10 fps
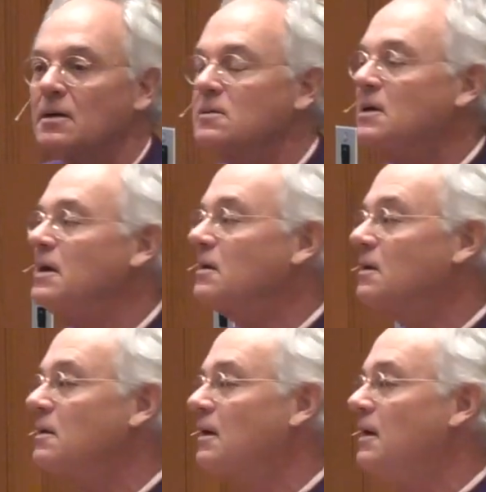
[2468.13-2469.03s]

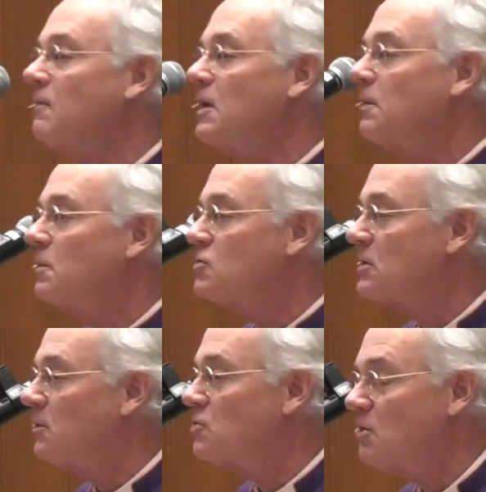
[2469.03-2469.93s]
deacon in the
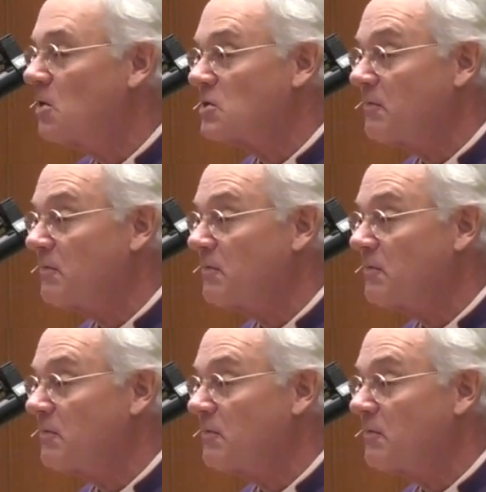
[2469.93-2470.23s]
Episcopal Church.